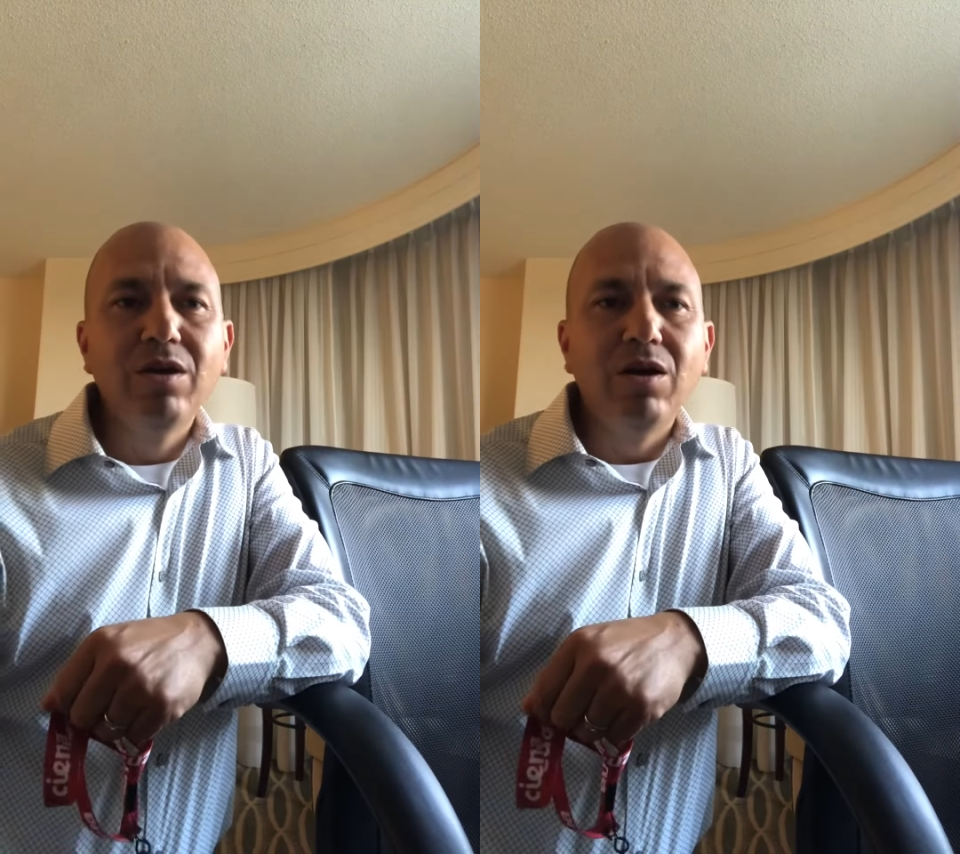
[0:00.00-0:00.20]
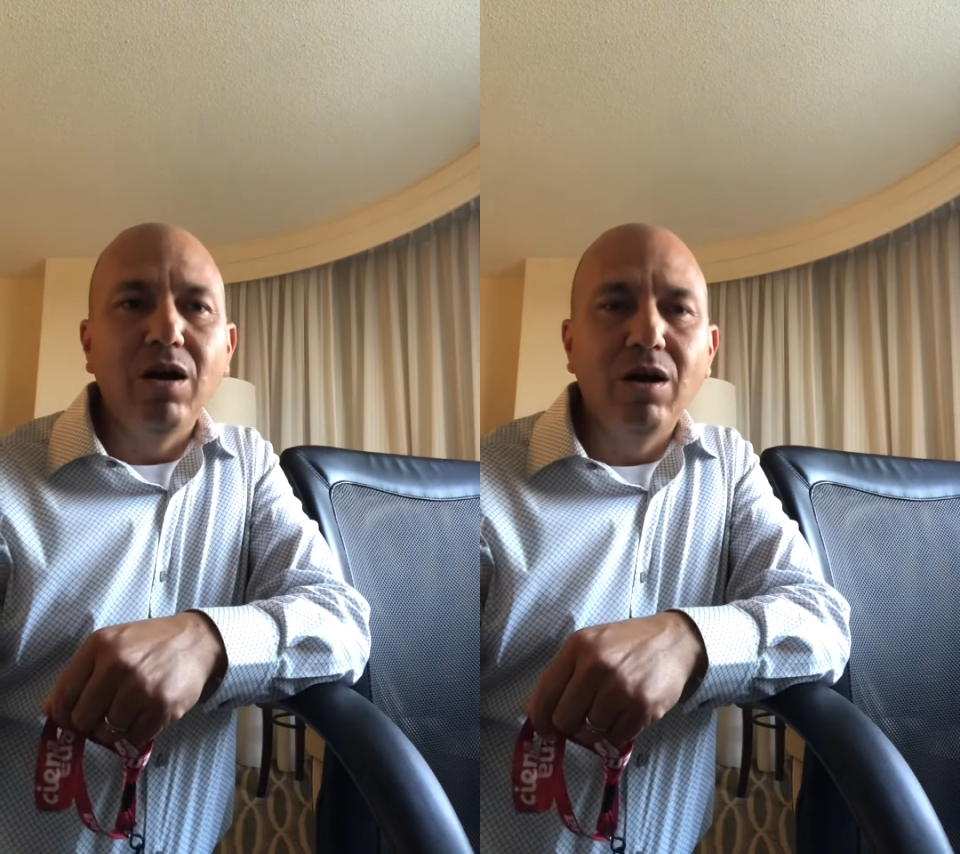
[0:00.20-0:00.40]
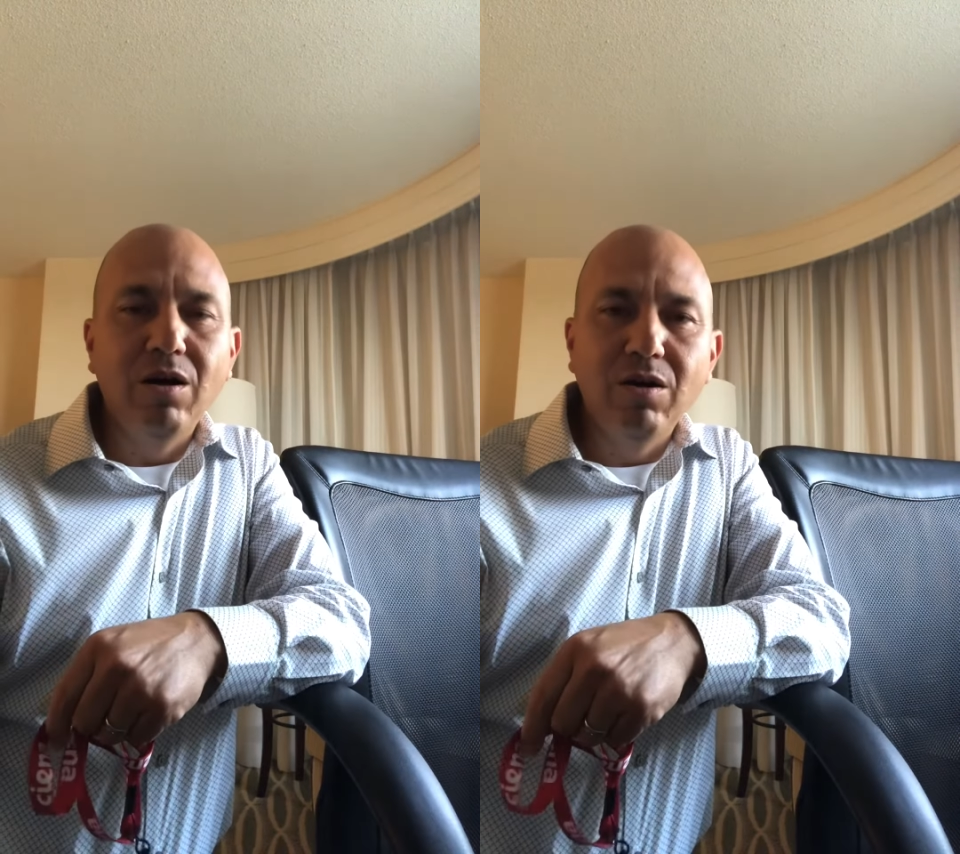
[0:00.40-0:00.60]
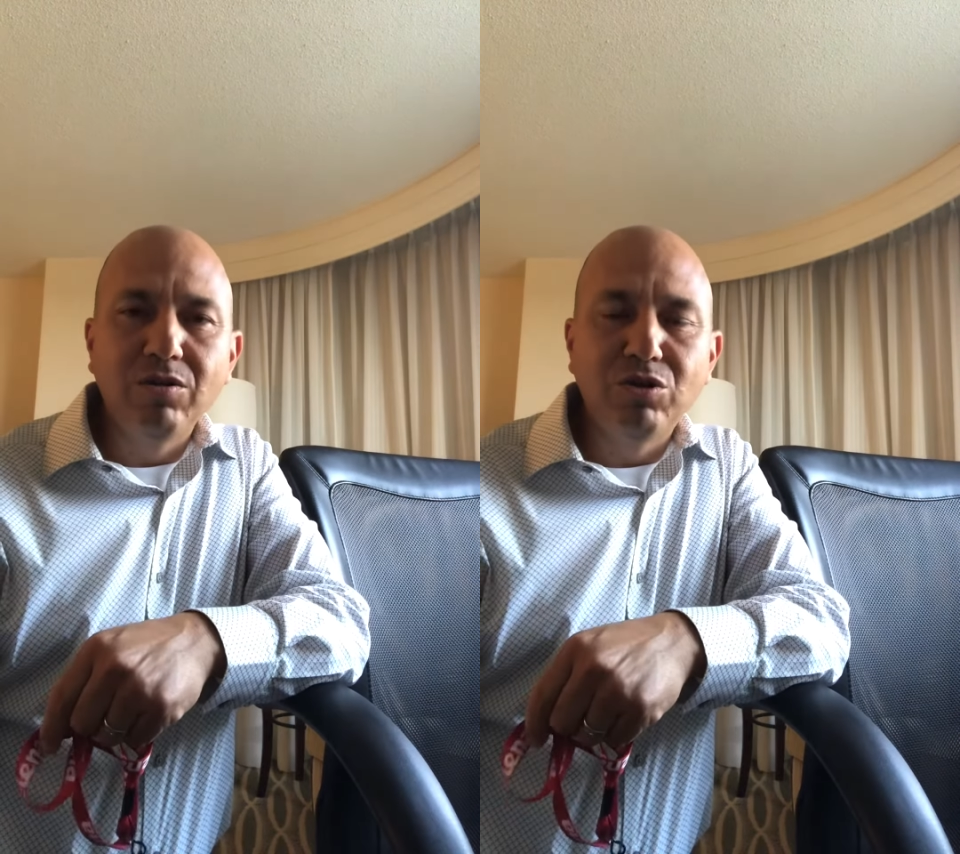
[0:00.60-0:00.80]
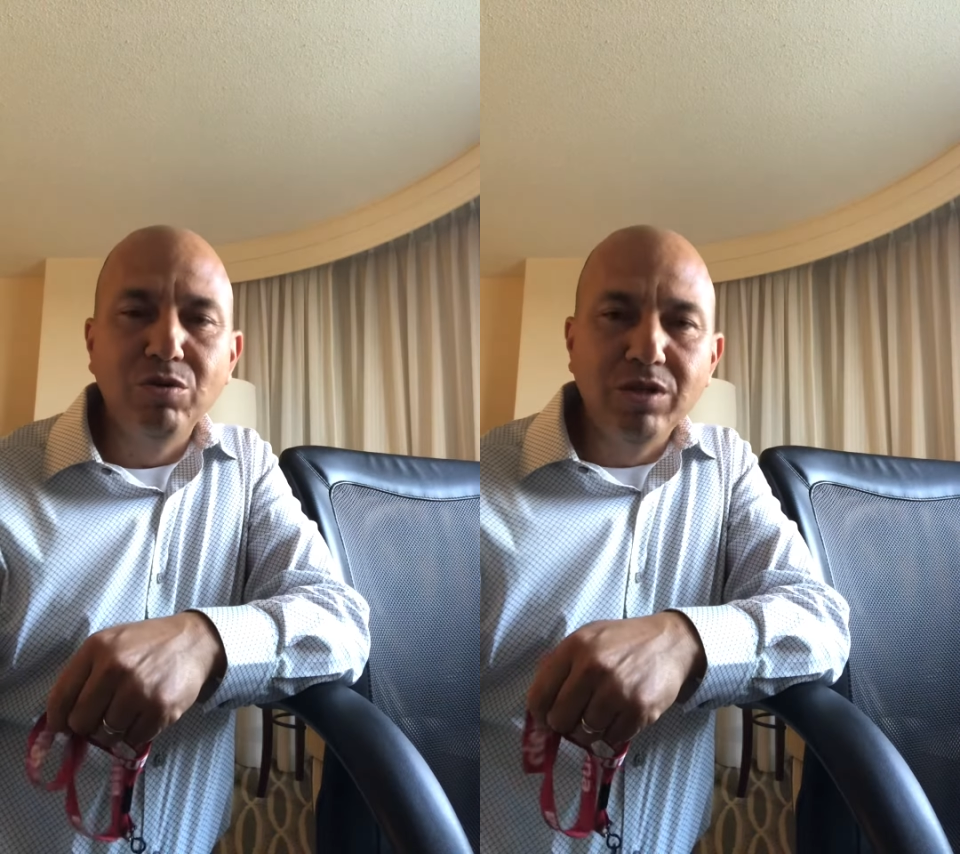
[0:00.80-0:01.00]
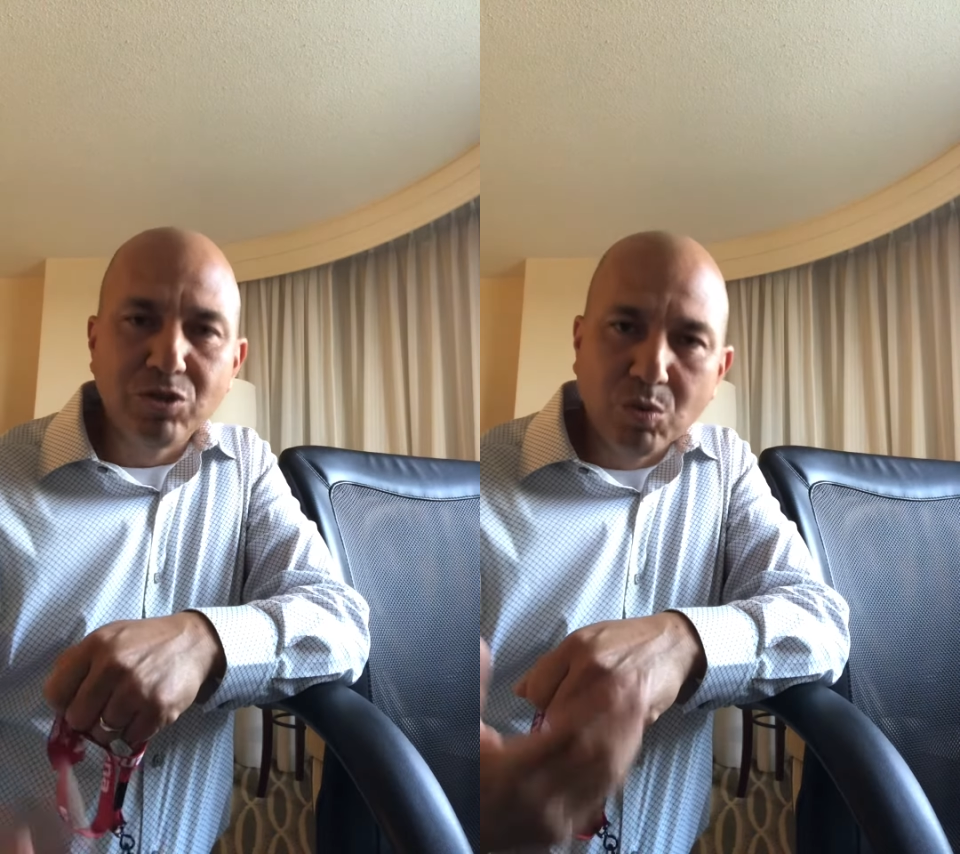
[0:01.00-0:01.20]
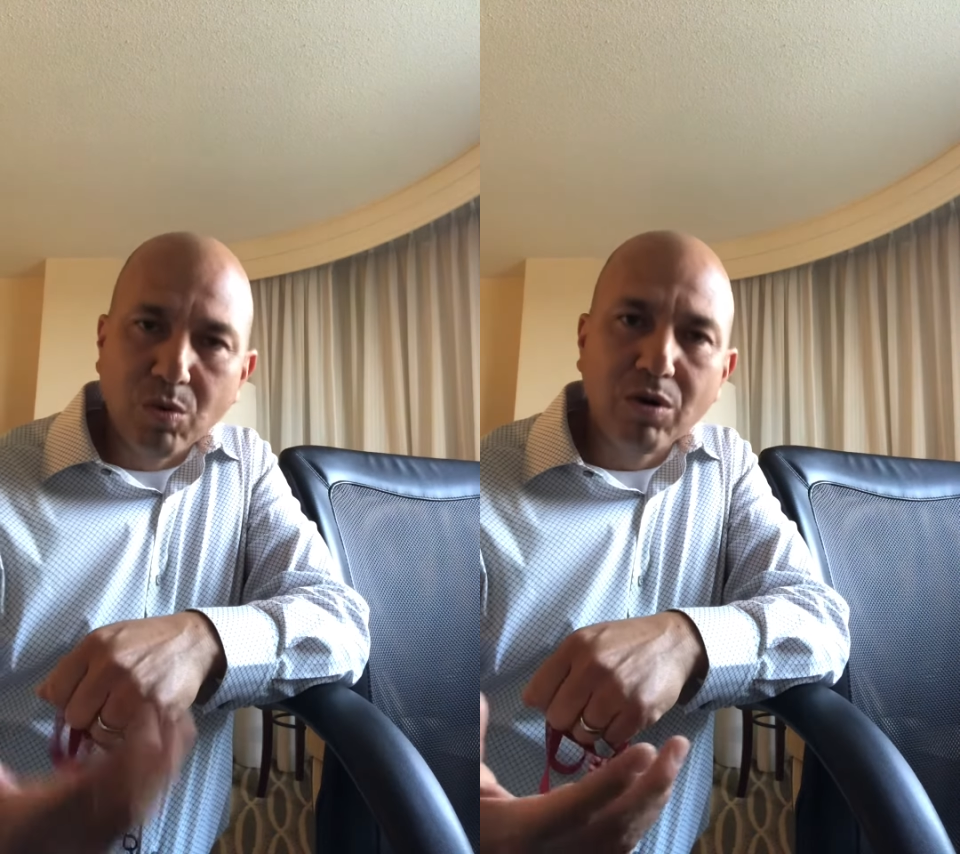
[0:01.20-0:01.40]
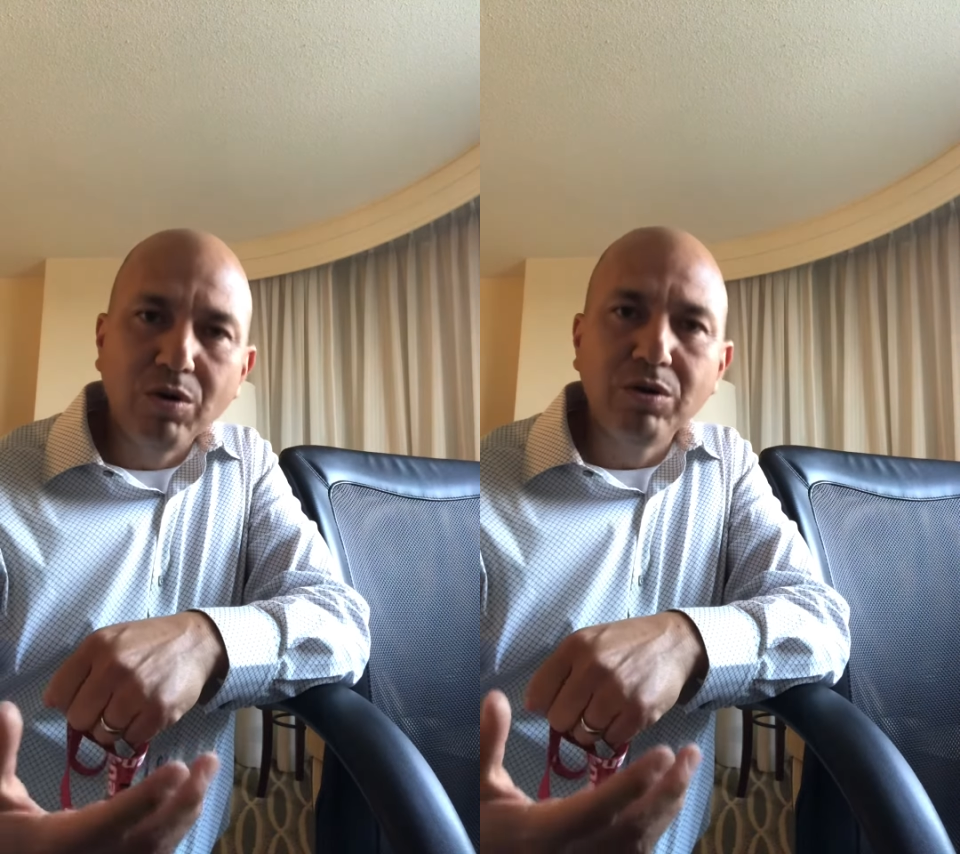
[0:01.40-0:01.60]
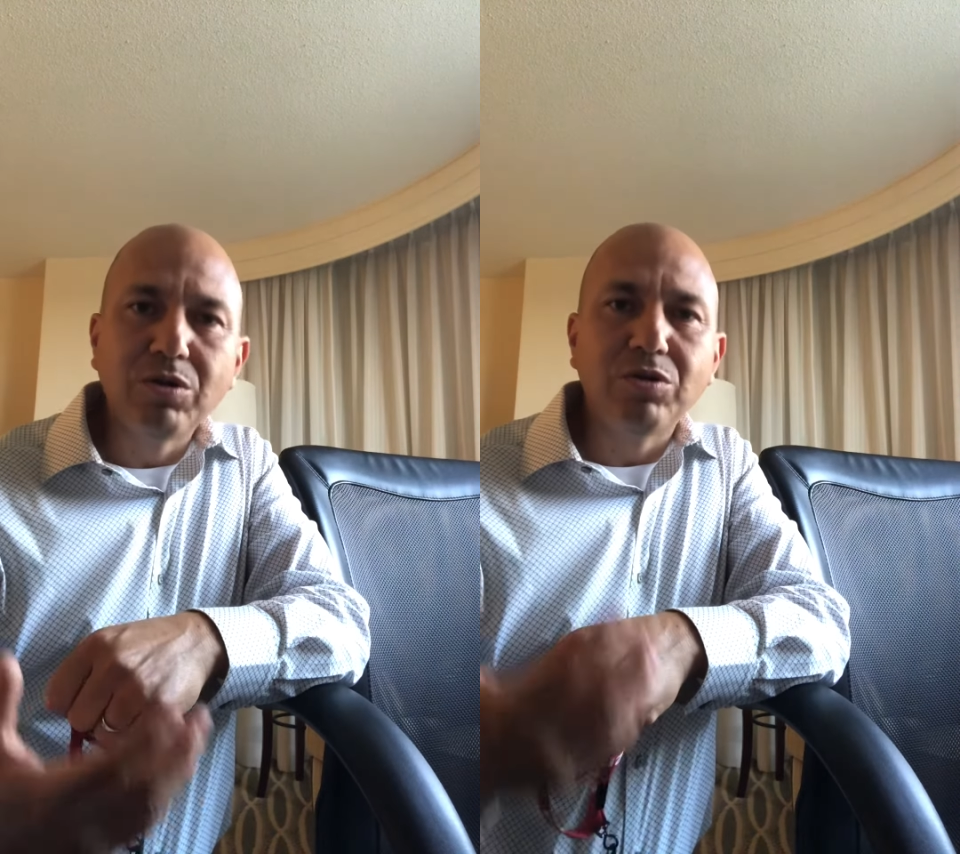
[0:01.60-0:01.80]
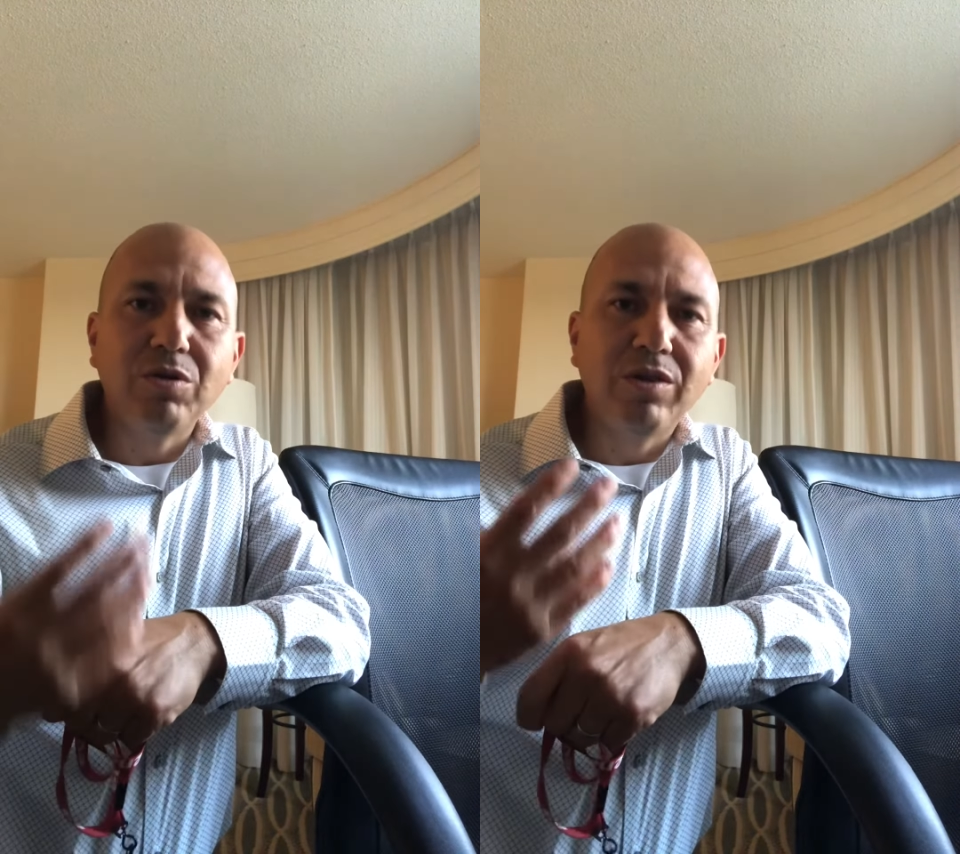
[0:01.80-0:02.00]
to this world or
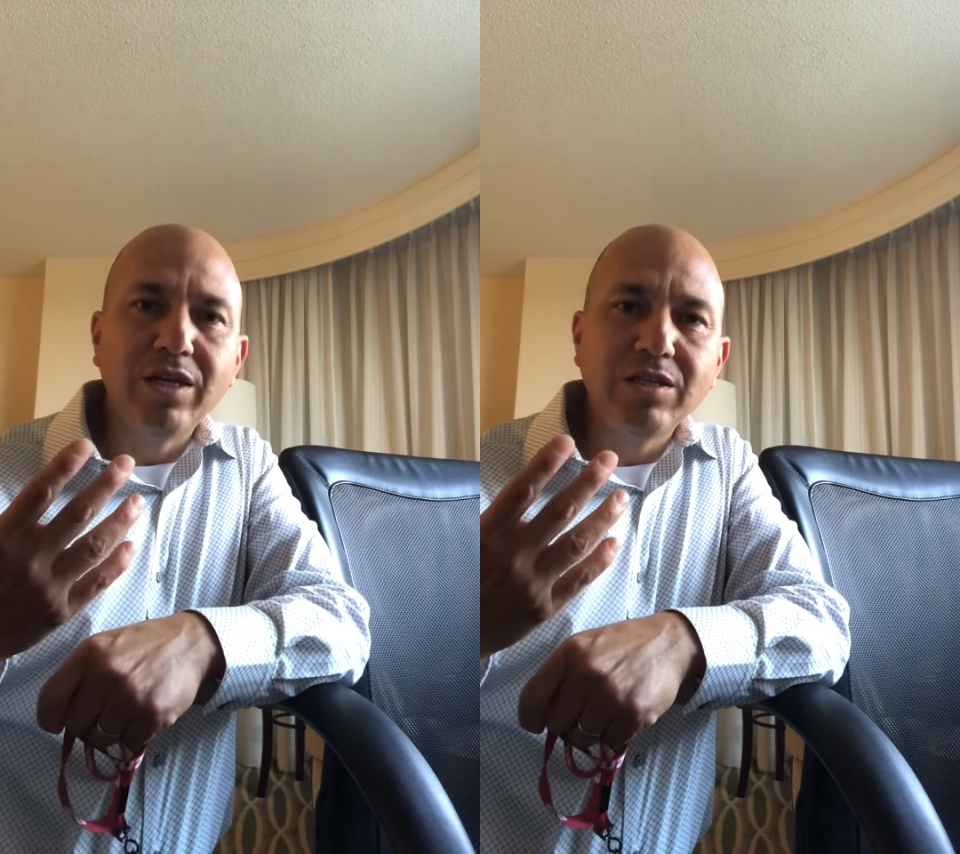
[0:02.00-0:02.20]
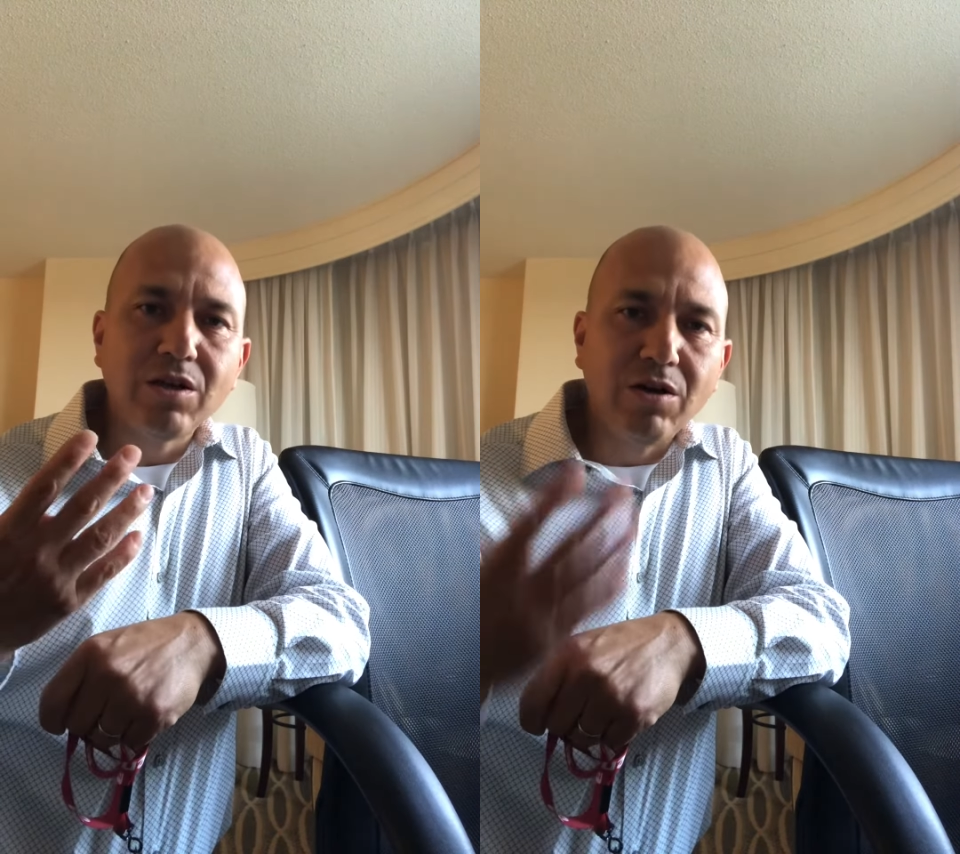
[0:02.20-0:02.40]
to things that